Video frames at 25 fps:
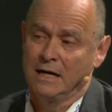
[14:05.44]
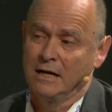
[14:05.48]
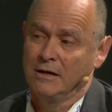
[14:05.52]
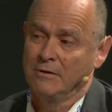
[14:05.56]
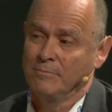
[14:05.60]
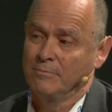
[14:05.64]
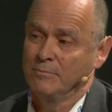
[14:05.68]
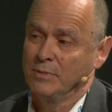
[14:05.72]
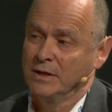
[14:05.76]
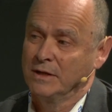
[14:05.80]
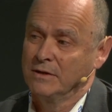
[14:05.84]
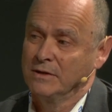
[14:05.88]

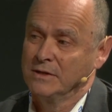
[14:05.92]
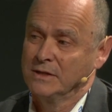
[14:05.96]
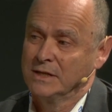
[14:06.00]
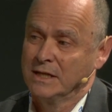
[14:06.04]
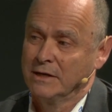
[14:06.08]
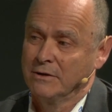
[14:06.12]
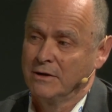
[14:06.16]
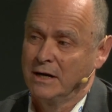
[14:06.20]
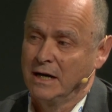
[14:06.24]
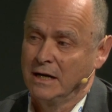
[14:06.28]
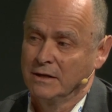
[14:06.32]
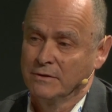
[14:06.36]
um, because
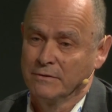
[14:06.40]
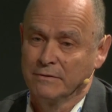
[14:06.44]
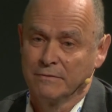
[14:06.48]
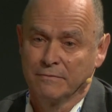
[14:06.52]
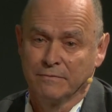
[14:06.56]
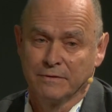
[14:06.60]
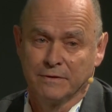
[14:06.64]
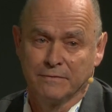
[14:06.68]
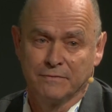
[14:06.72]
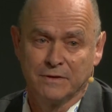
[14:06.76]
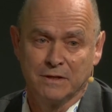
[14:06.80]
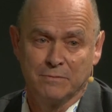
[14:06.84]
there are
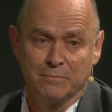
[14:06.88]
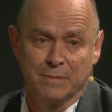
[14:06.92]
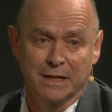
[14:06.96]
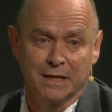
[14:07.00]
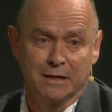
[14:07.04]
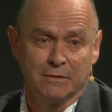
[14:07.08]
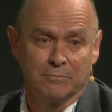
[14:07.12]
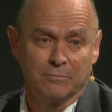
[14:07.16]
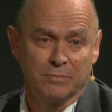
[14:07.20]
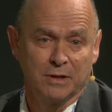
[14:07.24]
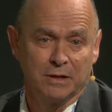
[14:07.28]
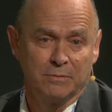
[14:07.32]
150
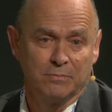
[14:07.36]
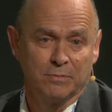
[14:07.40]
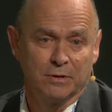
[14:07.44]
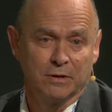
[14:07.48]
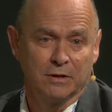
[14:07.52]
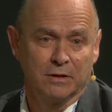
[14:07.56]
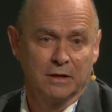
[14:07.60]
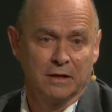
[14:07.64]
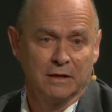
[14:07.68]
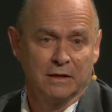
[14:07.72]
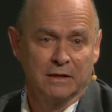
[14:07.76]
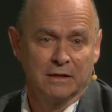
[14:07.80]
million
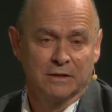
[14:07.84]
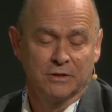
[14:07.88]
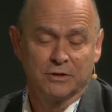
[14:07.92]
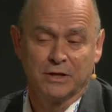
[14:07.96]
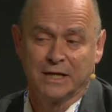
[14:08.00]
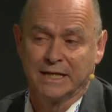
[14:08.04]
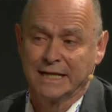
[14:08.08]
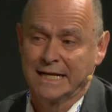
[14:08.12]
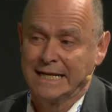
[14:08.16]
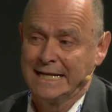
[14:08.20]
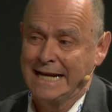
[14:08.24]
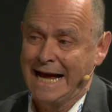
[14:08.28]
people
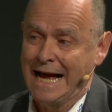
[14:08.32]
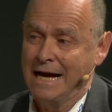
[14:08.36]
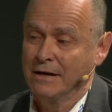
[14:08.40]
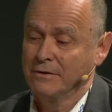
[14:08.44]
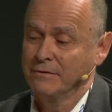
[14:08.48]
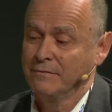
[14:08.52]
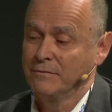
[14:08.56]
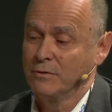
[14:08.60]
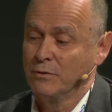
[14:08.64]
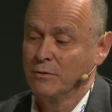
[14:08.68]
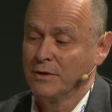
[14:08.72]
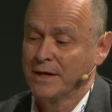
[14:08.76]
trying to get out
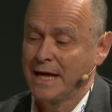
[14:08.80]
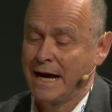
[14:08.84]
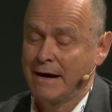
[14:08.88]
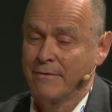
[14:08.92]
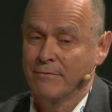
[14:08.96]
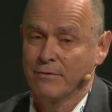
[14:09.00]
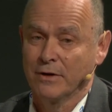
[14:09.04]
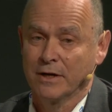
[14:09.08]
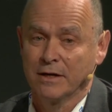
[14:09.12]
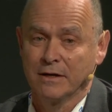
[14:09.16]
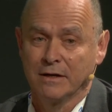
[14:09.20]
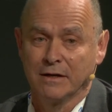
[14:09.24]
of North
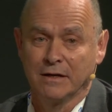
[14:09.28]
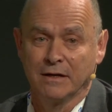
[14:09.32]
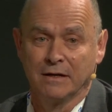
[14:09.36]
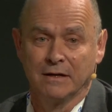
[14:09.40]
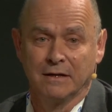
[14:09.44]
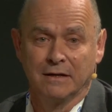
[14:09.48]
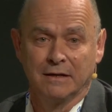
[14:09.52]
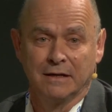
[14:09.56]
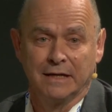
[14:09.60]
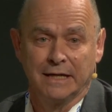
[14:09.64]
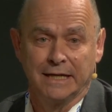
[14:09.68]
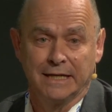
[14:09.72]
Africa
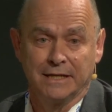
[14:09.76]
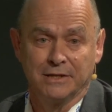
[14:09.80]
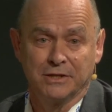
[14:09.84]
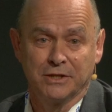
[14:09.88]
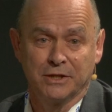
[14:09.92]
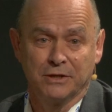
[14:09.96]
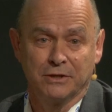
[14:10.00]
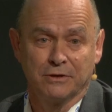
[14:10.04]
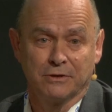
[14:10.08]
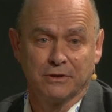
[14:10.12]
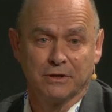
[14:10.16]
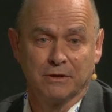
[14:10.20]

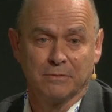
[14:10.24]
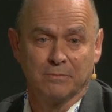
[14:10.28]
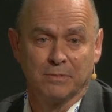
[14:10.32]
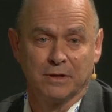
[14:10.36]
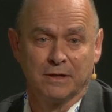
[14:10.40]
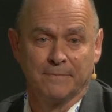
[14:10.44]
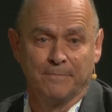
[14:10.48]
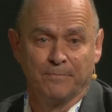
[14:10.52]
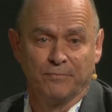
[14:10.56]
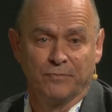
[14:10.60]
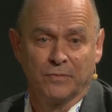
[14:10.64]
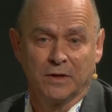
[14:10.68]
into Europe,
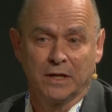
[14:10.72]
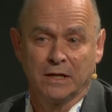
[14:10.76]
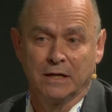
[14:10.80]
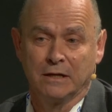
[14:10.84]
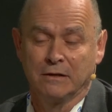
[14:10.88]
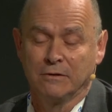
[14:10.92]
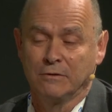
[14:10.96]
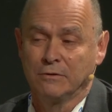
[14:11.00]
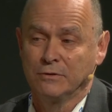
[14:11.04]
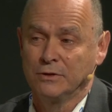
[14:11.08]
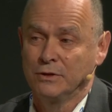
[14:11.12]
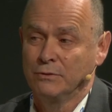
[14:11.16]

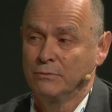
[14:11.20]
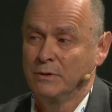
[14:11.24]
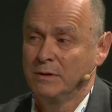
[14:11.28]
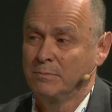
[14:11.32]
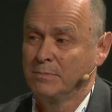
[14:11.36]
yeah, or do